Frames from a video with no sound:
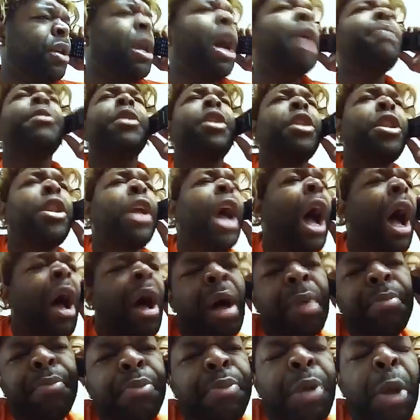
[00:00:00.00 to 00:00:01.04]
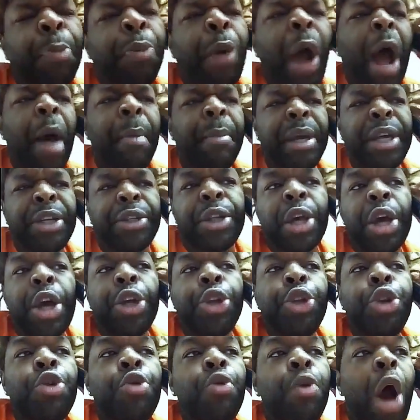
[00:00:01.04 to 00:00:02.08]
The problem is
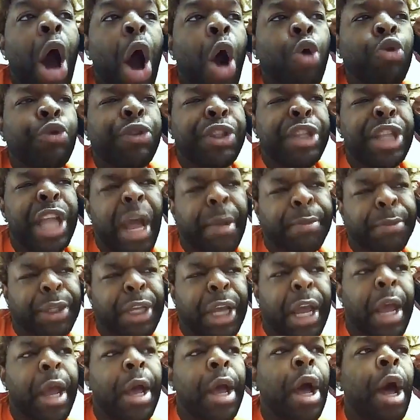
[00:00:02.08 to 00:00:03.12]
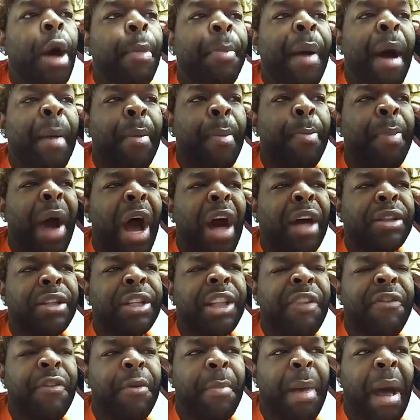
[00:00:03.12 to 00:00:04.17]
you on Snapchat, Papa
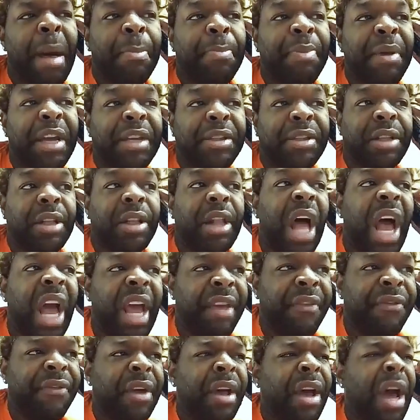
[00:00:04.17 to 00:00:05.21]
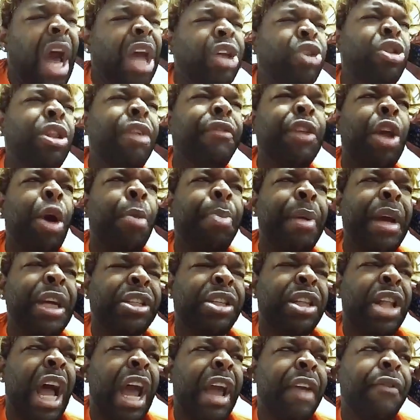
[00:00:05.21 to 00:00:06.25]
Bob's living my best life. How you live your
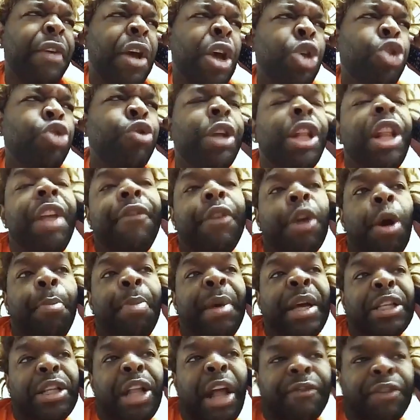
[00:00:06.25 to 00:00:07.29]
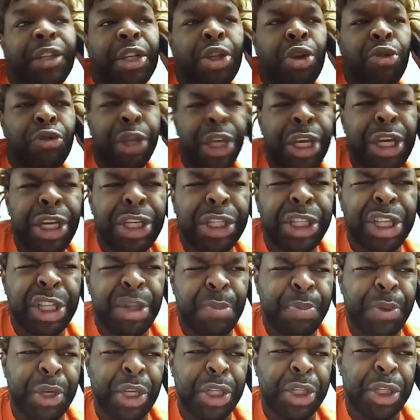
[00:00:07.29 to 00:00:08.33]
best life? You ain't living your best life till your kids
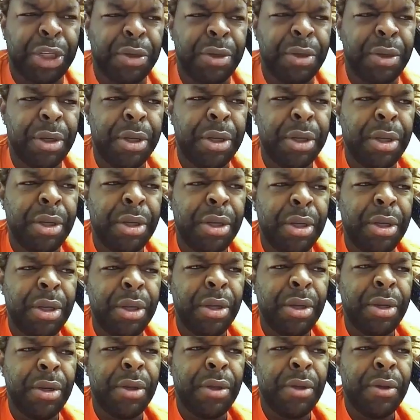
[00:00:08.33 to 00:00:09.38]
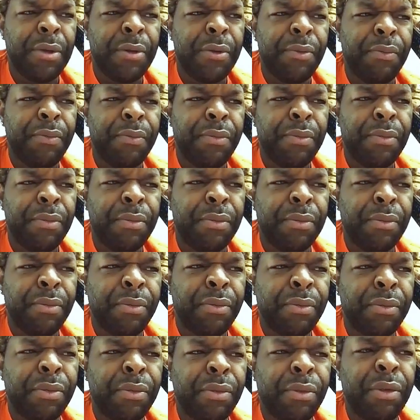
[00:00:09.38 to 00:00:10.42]
in the picture. Look, man, look, I got a
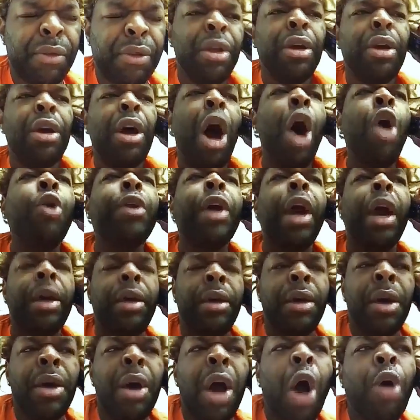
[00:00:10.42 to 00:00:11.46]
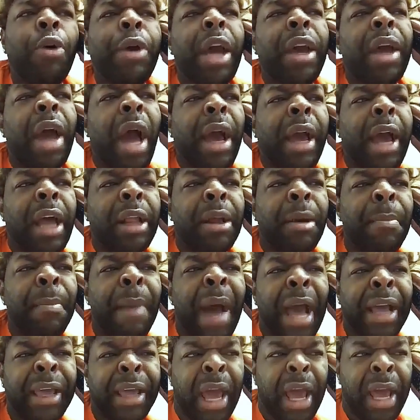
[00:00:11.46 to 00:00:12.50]
migraine. Okay, I got
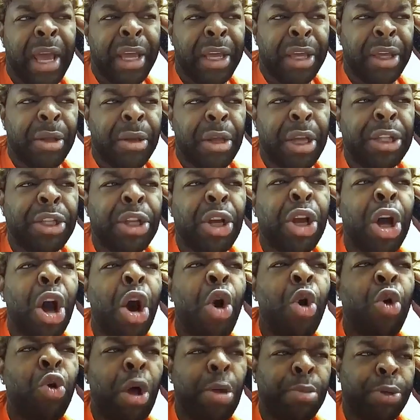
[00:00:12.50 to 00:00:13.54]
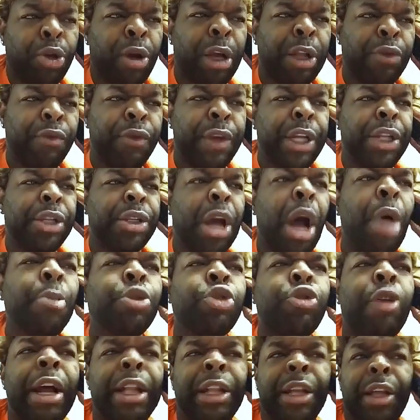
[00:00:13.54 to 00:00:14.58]
my gain. It's a goal I'm trying to reach. I'm
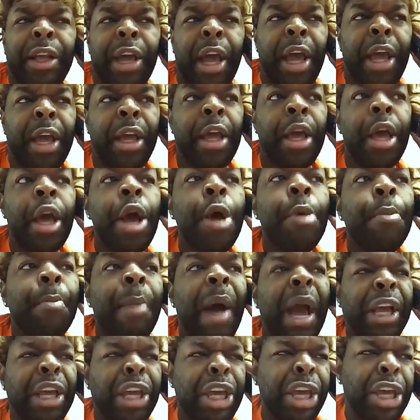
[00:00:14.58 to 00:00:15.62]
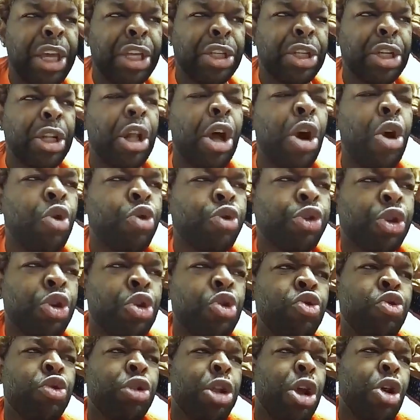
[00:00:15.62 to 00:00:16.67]
trying to gain my kids' clothes,
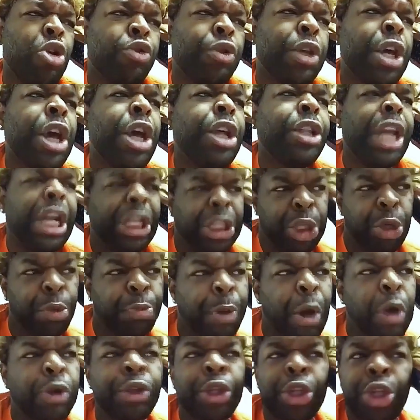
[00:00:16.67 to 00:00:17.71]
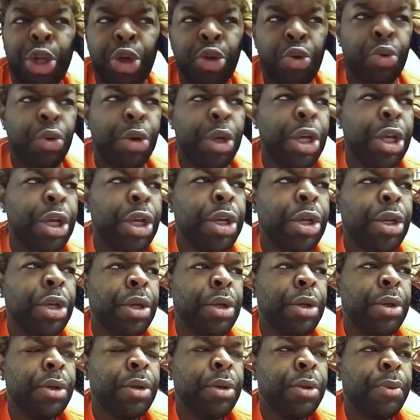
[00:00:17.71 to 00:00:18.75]
school clothes, that you supposed to do. He the
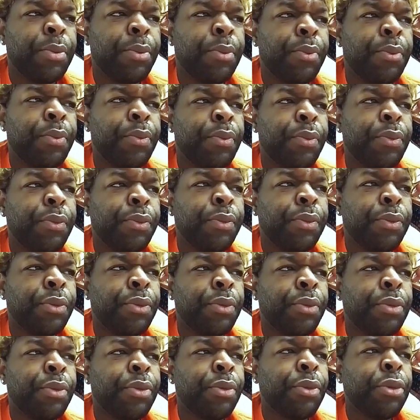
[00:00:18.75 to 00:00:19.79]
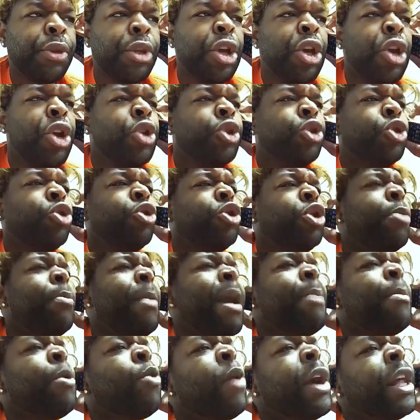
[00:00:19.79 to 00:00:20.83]
same size. Can't he wear the same clothes? Do your
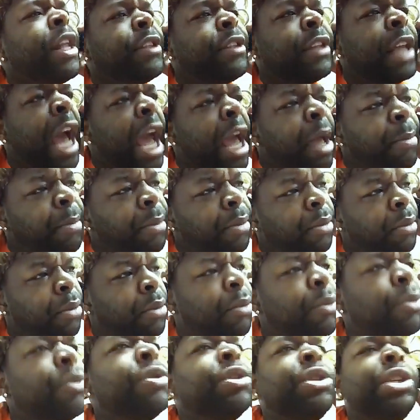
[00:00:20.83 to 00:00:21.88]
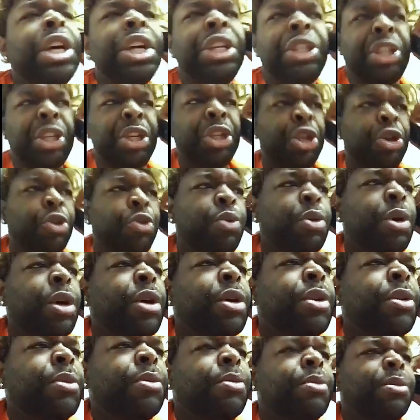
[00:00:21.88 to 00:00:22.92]
mammy wear the same? Yes, she do.
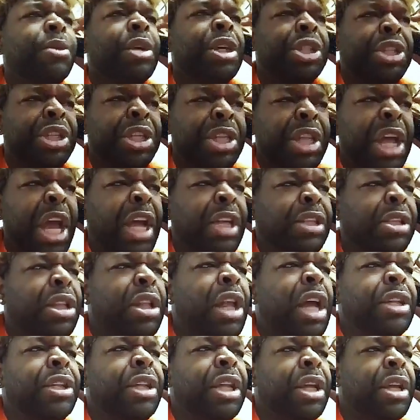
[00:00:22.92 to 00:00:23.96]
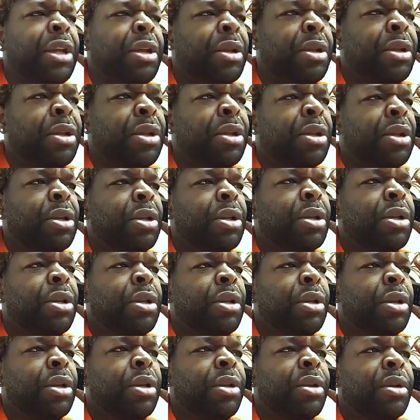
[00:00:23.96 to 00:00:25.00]
Cause she nasty like that. Don't you
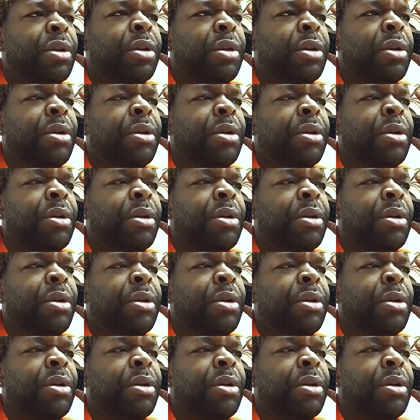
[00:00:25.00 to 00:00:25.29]
wear them?